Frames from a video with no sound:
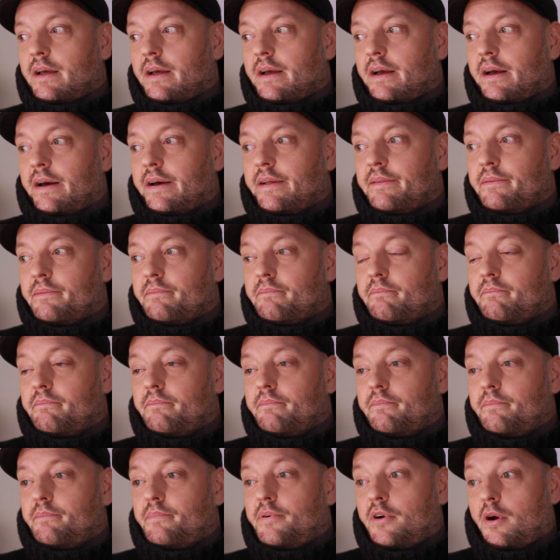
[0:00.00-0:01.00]
and
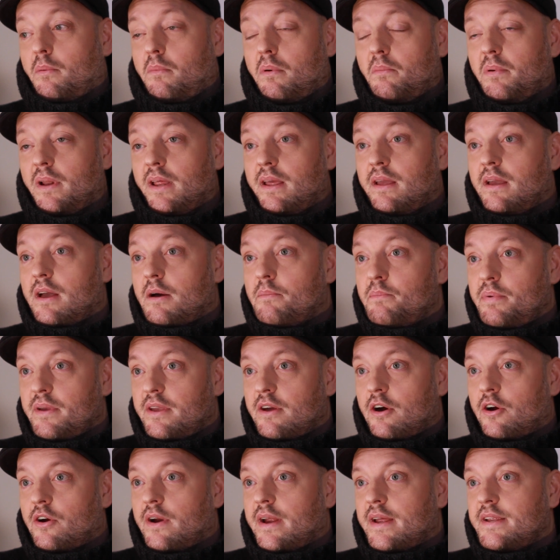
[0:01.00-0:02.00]
probably a
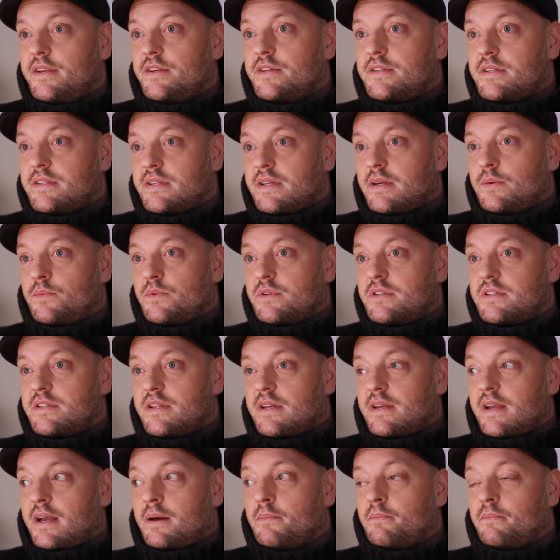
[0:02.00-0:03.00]
PR agency would
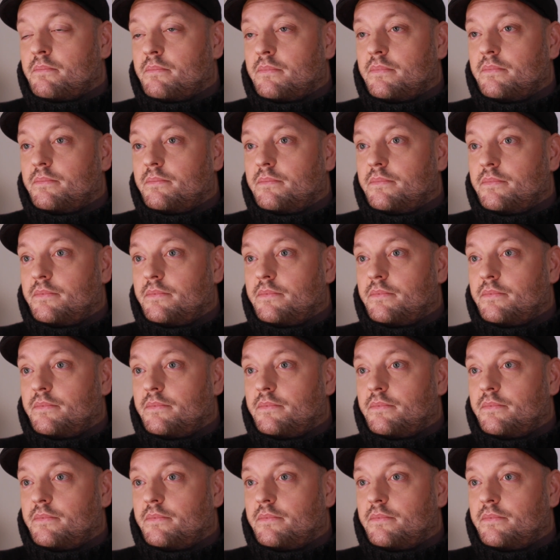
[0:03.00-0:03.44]
say I'm